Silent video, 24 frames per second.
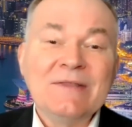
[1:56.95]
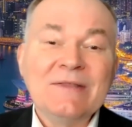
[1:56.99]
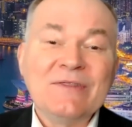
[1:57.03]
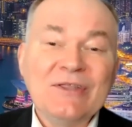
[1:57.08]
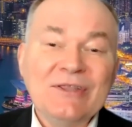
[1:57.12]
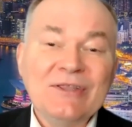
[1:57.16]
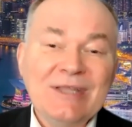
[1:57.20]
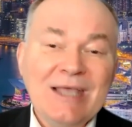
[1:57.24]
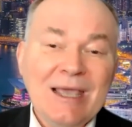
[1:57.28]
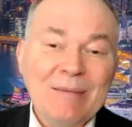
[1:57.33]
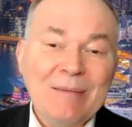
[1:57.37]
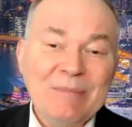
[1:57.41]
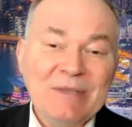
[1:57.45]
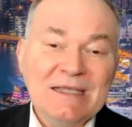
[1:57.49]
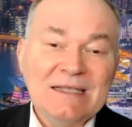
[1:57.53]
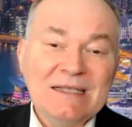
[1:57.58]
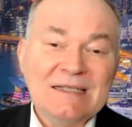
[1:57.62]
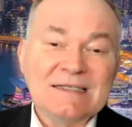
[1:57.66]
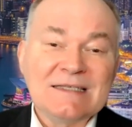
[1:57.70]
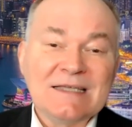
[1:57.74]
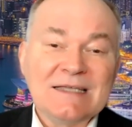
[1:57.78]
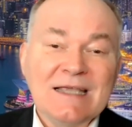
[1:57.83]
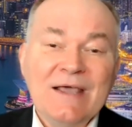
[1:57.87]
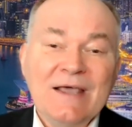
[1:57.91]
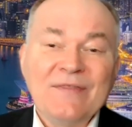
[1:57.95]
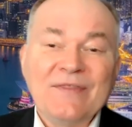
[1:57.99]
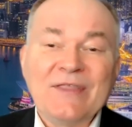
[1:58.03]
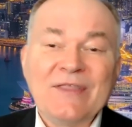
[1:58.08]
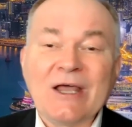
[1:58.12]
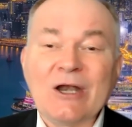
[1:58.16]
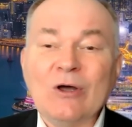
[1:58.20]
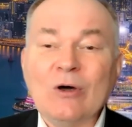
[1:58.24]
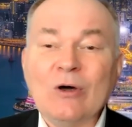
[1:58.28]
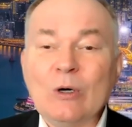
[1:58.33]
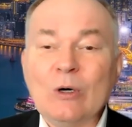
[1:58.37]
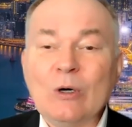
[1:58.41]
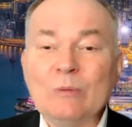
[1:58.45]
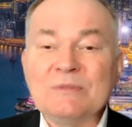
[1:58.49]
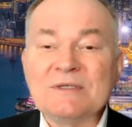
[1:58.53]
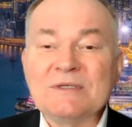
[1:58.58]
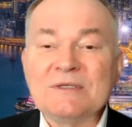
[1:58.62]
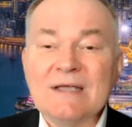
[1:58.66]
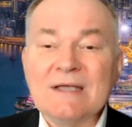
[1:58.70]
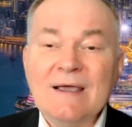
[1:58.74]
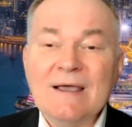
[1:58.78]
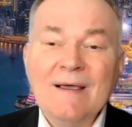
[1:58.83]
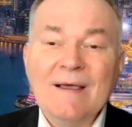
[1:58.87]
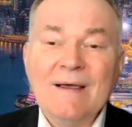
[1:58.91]
then that means that
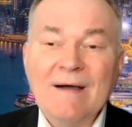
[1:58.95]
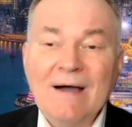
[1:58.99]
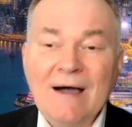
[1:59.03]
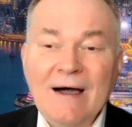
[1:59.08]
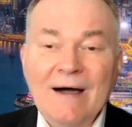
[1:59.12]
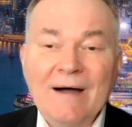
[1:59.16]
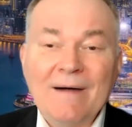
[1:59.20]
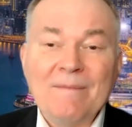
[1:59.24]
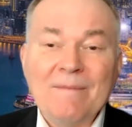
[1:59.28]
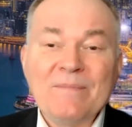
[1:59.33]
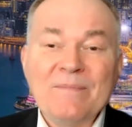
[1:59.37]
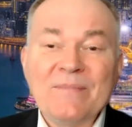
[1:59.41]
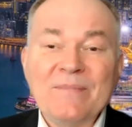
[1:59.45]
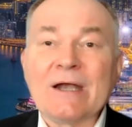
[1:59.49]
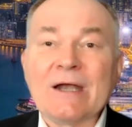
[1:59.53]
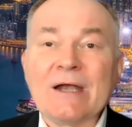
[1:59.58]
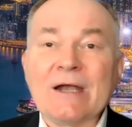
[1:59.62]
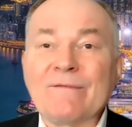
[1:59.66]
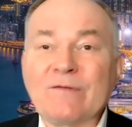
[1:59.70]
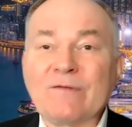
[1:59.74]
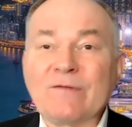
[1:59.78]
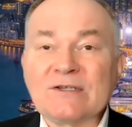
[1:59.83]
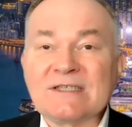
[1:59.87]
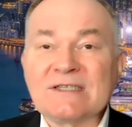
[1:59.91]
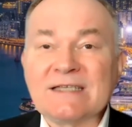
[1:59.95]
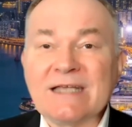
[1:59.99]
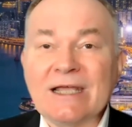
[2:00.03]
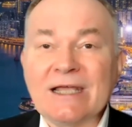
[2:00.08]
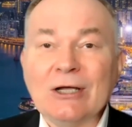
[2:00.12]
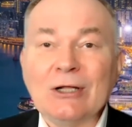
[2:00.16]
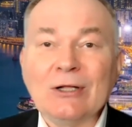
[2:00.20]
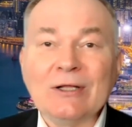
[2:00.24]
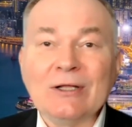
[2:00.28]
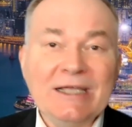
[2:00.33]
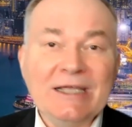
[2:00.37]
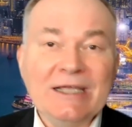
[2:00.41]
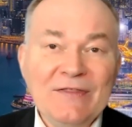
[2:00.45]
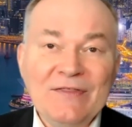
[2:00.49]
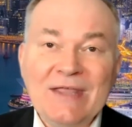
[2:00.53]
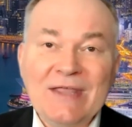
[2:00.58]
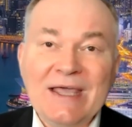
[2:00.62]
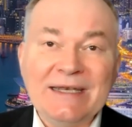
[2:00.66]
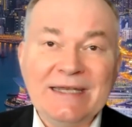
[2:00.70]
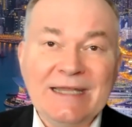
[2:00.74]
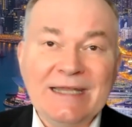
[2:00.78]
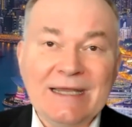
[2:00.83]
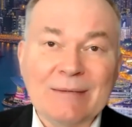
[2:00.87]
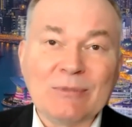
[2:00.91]
homes that are for sale in
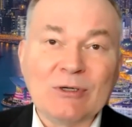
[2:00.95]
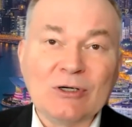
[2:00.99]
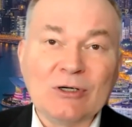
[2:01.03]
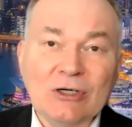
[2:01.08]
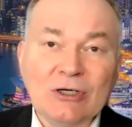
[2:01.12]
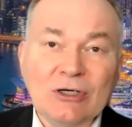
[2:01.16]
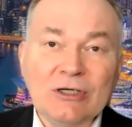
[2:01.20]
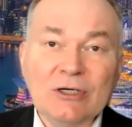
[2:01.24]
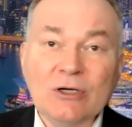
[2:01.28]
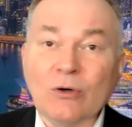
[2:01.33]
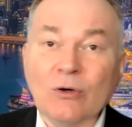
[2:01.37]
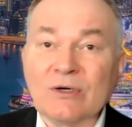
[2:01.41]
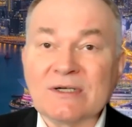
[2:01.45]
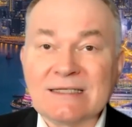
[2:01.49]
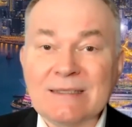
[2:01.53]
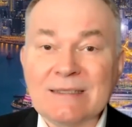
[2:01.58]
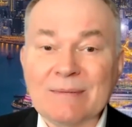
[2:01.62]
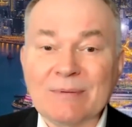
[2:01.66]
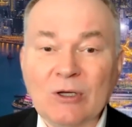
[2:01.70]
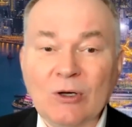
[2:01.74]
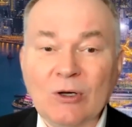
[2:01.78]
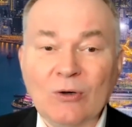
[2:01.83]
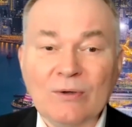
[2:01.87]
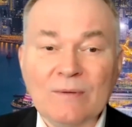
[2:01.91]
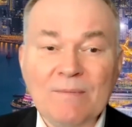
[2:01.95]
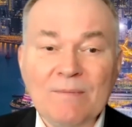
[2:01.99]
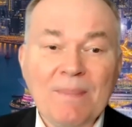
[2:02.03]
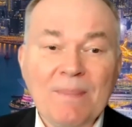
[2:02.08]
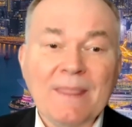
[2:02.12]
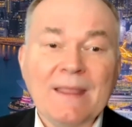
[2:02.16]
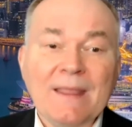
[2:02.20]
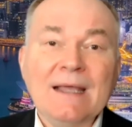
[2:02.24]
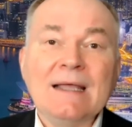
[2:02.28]
that neighborhood or zip code